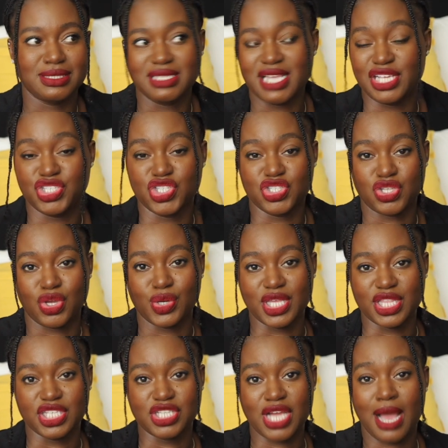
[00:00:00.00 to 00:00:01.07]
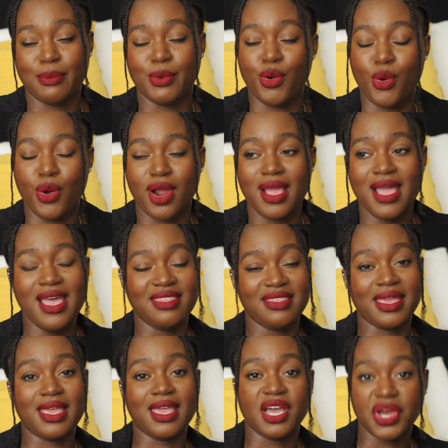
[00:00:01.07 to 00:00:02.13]
they just don't get the job or
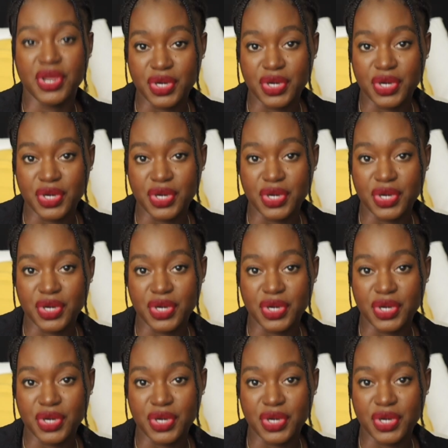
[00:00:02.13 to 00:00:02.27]
they get